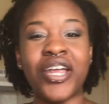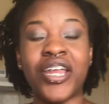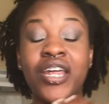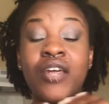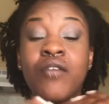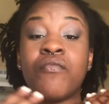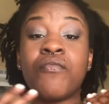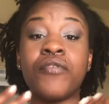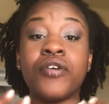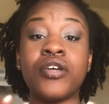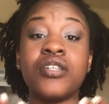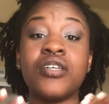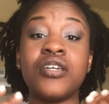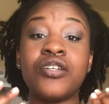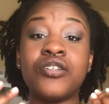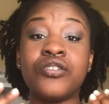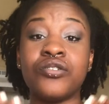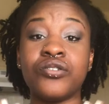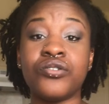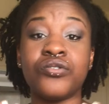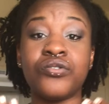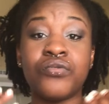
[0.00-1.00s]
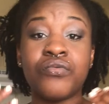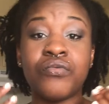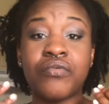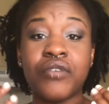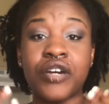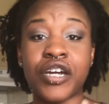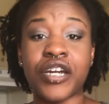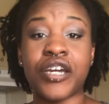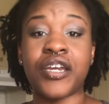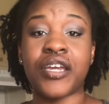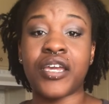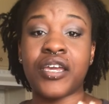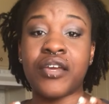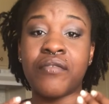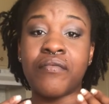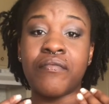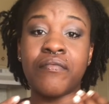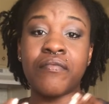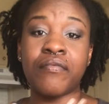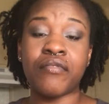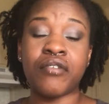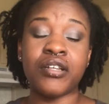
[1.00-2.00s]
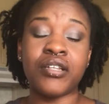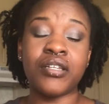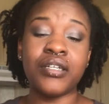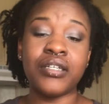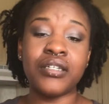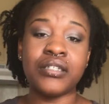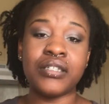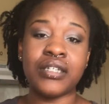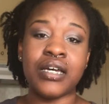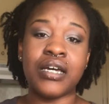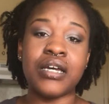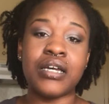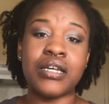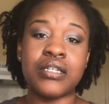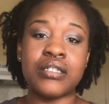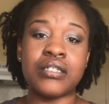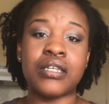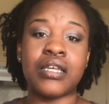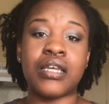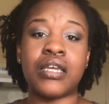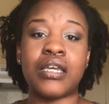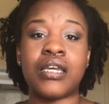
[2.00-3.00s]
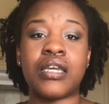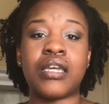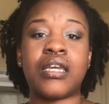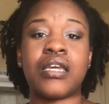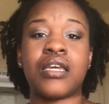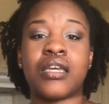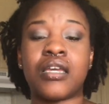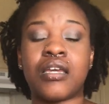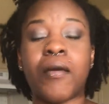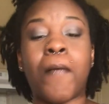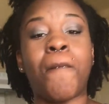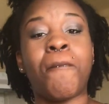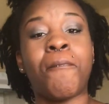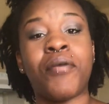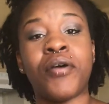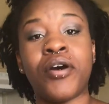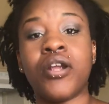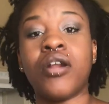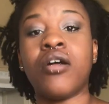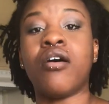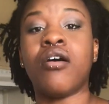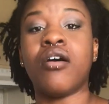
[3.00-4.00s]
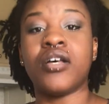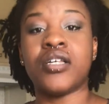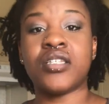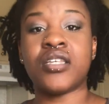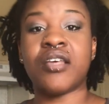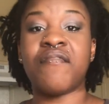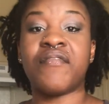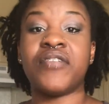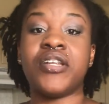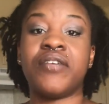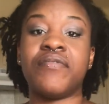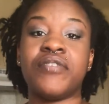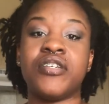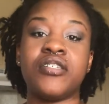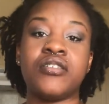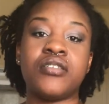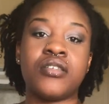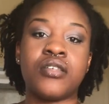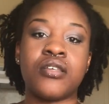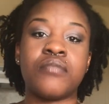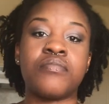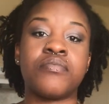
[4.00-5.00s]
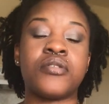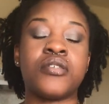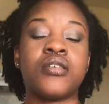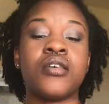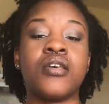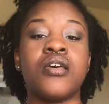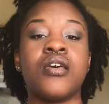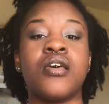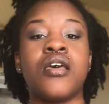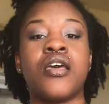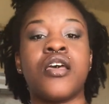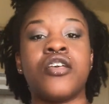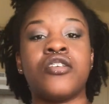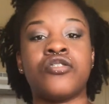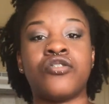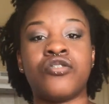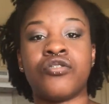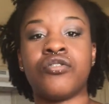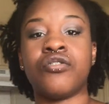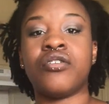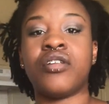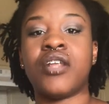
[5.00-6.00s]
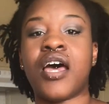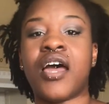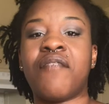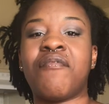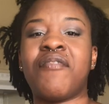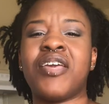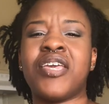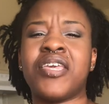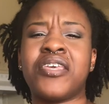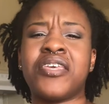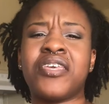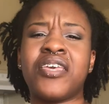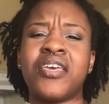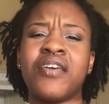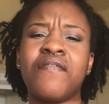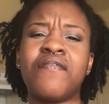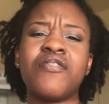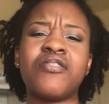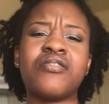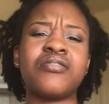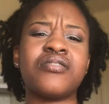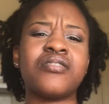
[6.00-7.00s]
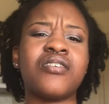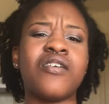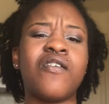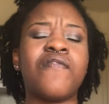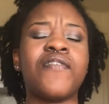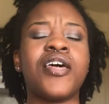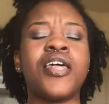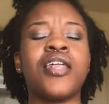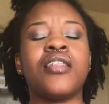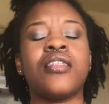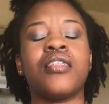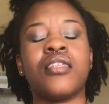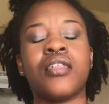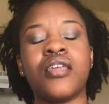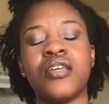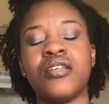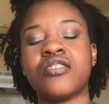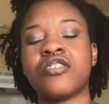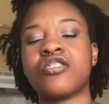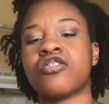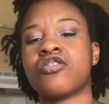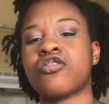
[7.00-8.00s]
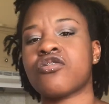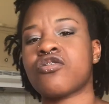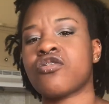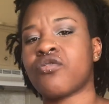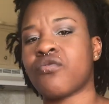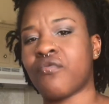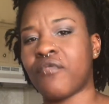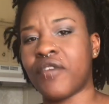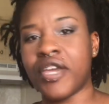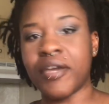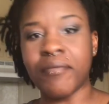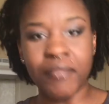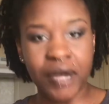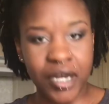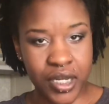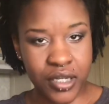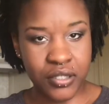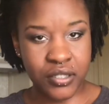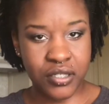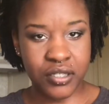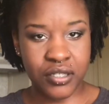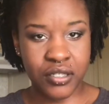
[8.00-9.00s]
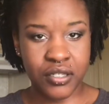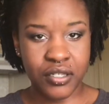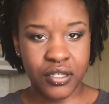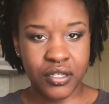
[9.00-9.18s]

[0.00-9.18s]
it really do work. It really does. Like, put all 7 of these tips into your life and give yourself at least 3 months